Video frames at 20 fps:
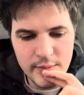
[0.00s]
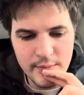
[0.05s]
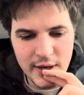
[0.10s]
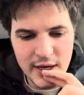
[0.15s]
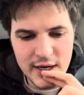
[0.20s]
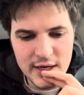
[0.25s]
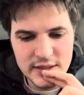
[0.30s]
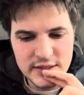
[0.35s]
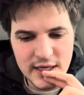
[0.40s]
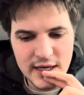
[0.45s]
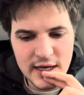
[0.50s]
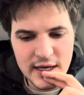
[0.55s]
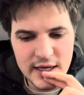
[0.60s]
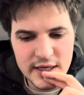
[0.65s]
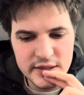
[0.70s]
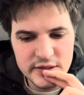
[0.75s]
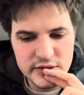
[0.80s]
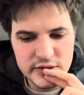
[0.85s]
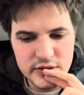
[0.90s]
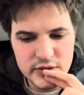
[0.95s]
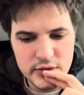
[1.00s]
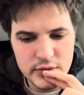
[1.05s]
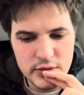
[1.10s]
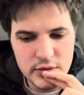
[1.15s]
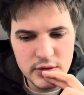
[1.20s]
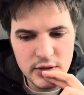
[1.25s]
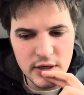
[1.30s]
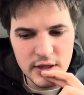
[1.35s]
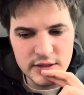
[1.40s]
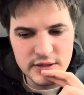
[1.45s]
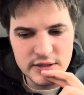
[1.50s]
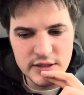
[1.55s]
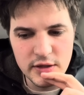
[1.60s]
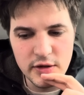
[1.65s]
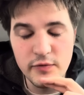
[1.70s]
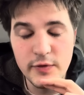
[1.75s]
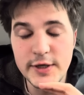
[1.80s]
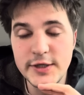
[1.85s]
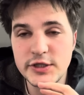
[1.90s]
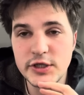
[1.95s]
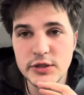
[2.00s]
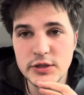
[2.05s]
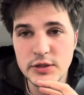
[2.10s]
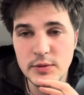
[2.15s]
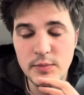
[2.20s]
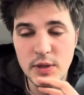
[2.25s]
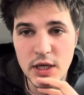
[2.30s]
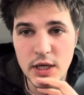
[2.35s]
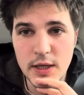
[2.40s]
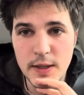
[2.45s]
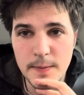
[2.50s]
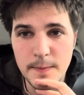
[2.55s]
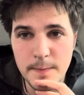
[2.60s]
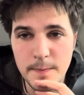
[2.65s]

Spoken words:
monetized until it reaches a minute.